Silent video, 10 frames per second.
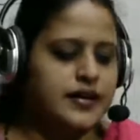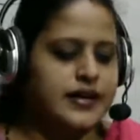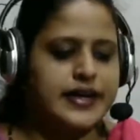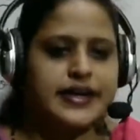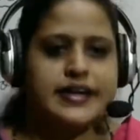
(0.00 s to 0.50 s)

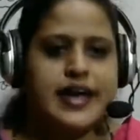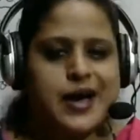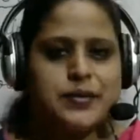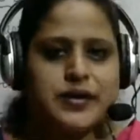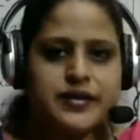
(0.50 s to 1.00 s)

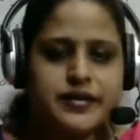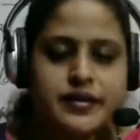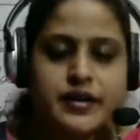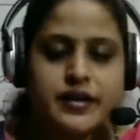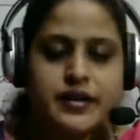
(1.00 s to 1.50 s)
uninhabited.
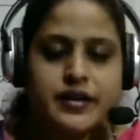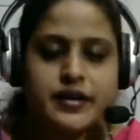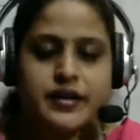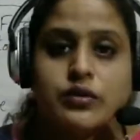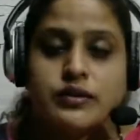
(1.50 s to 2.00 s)

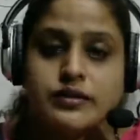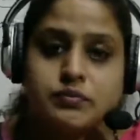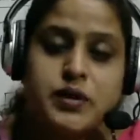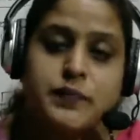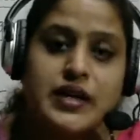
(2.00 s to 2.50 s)
Now,
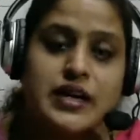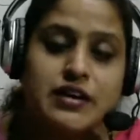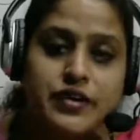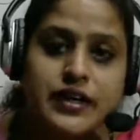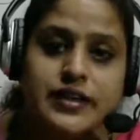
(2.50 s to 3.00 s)
people were
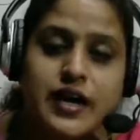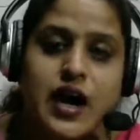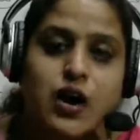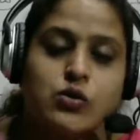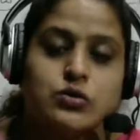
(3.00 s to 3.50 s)
living in the
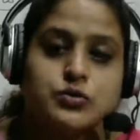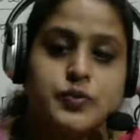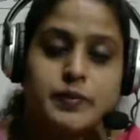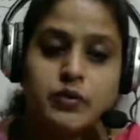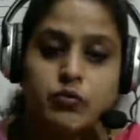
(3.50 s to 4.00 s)
house,
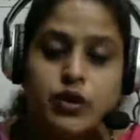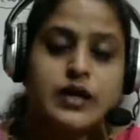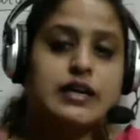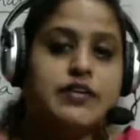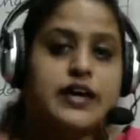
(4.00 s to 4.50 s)

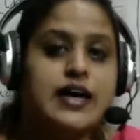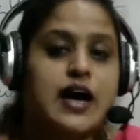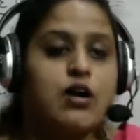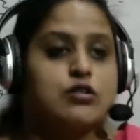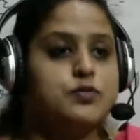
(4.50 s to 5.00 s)

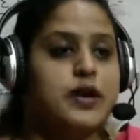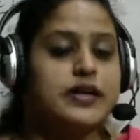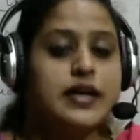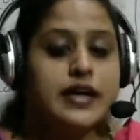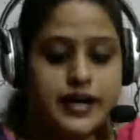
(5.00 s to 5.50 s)

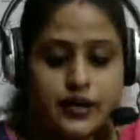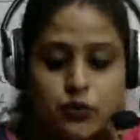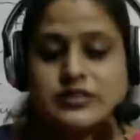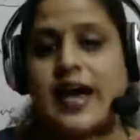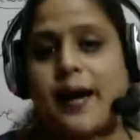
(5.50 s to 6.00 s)
but it
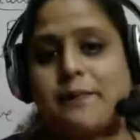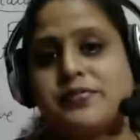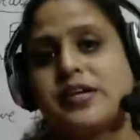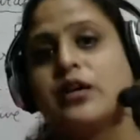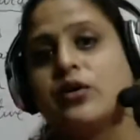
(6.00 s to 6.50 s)
was
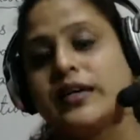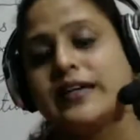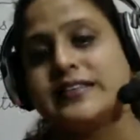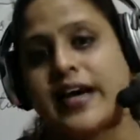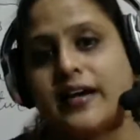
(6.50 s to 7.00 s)

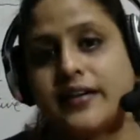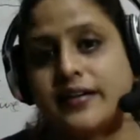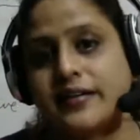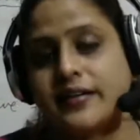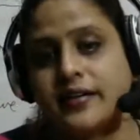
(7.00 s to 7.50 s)
absolutely
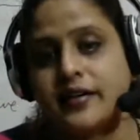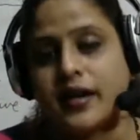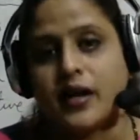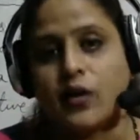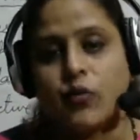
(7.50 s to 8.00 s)
silent.
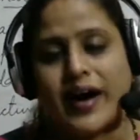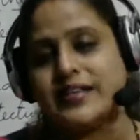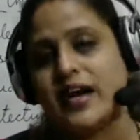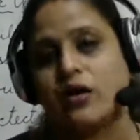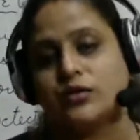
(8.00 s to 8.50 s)
Now, why
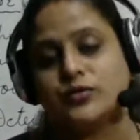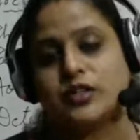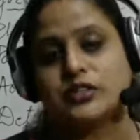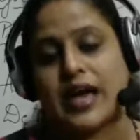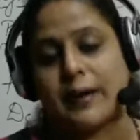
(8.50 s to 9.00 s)
the house
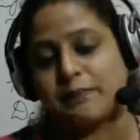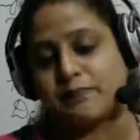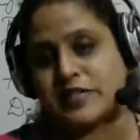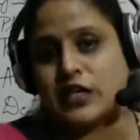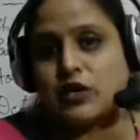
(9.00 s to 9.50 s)
was
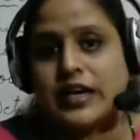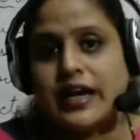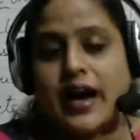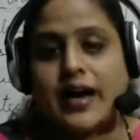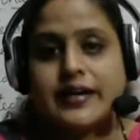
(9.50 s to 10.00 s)

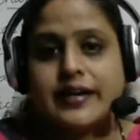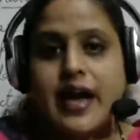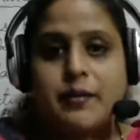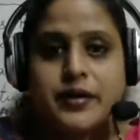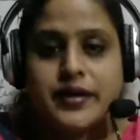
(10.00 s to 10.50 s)
absolutely
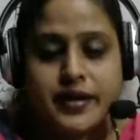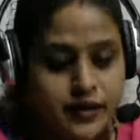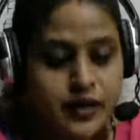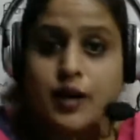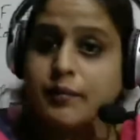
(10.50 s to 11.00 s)

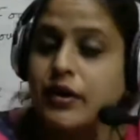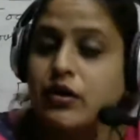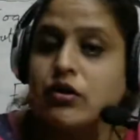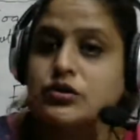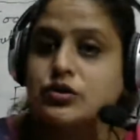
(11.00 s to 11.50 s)
uninhabited?
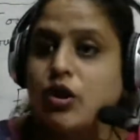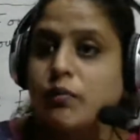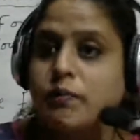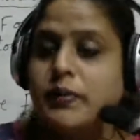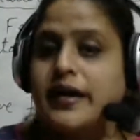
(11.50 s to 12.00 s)
Because
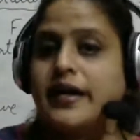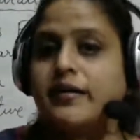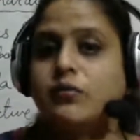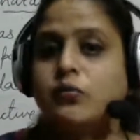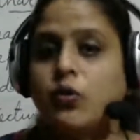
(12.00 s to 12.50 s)

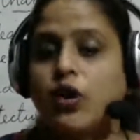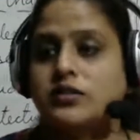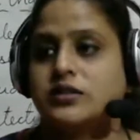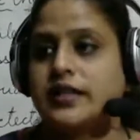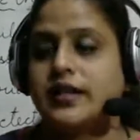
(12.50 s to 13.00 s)
nobody
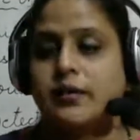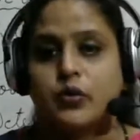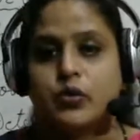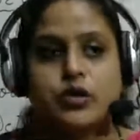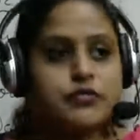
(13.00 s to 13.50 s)
was in a
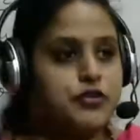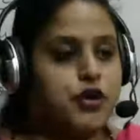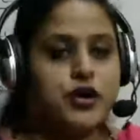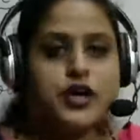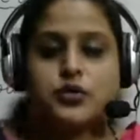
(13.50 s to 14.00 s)
mood of
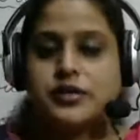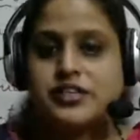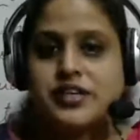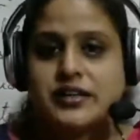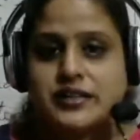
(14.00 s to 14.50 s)
talking to
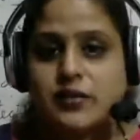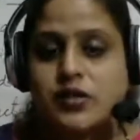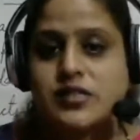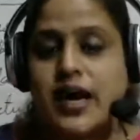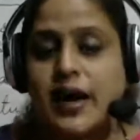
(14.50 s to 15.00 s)
each other. There
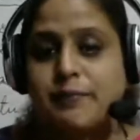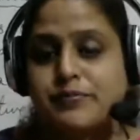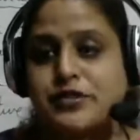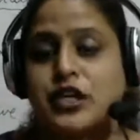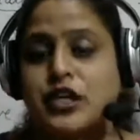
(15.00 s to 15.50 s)
was
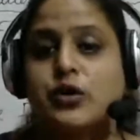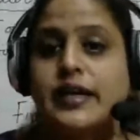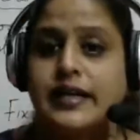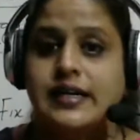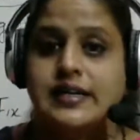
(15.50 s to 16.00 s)

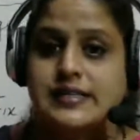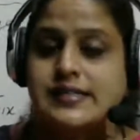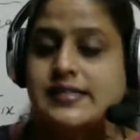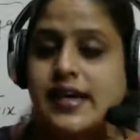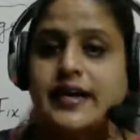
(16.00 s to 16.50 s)
absolutely
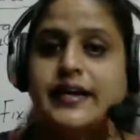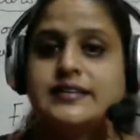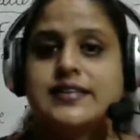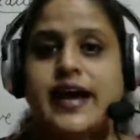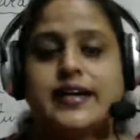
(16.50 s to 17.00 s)
stunning
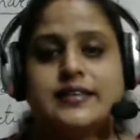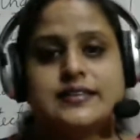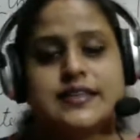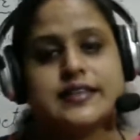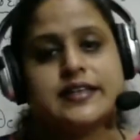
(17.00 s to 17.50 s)

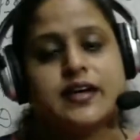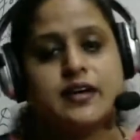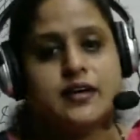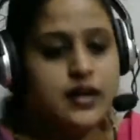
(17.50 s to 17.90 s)
silence in the